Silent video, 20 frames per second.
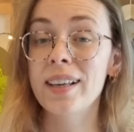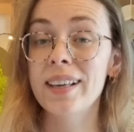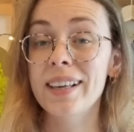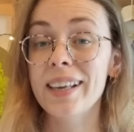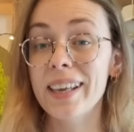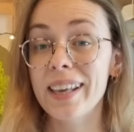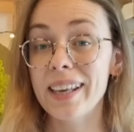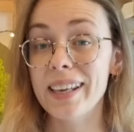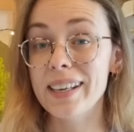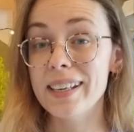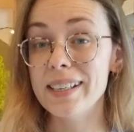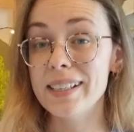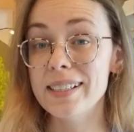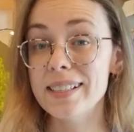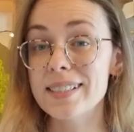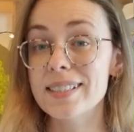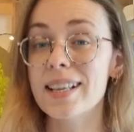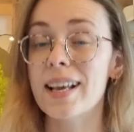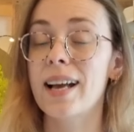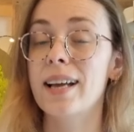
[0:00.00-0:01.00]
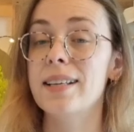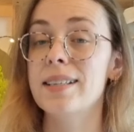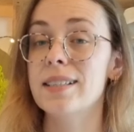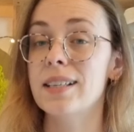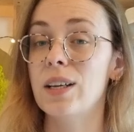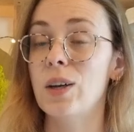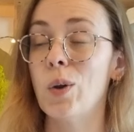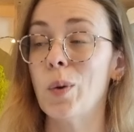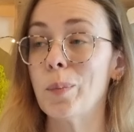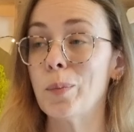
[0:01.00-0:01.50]
ease and
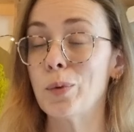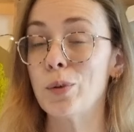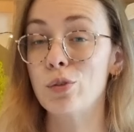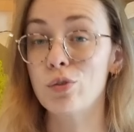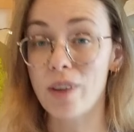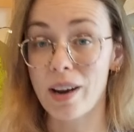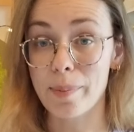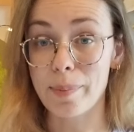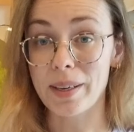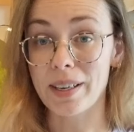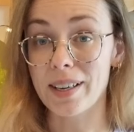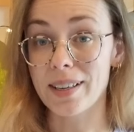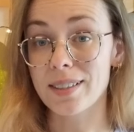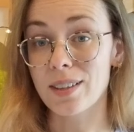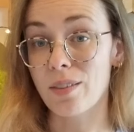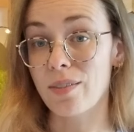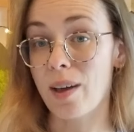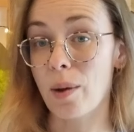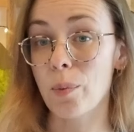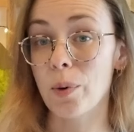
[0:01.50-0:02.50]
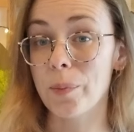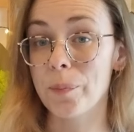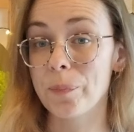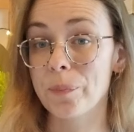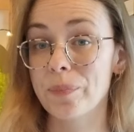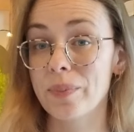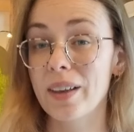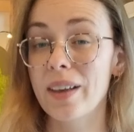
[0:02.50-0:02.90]
a lot more drapiness on that one.